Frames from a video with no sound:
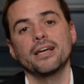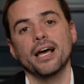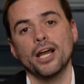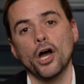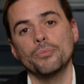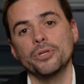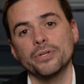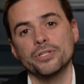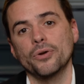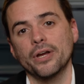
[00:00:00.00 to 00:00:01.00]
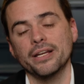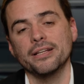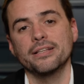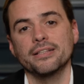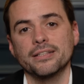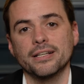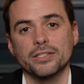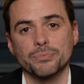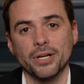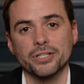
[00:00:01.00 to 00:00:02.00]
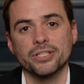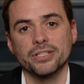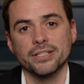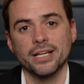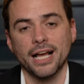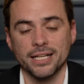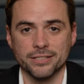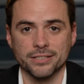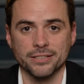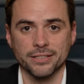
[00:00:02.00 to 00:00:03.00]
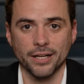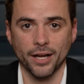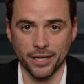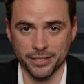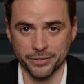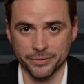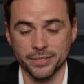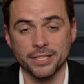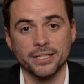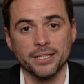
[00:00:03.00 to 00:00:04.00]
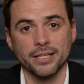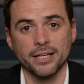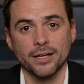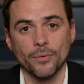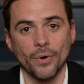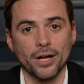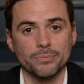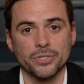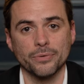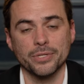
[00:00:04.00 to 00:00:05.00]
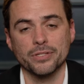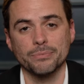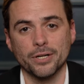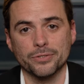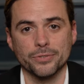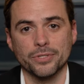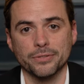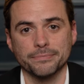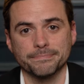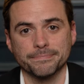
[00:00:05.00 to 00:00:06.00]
and I hope you enjoy it as much as I do. Welcome to the Winston Marshall Show.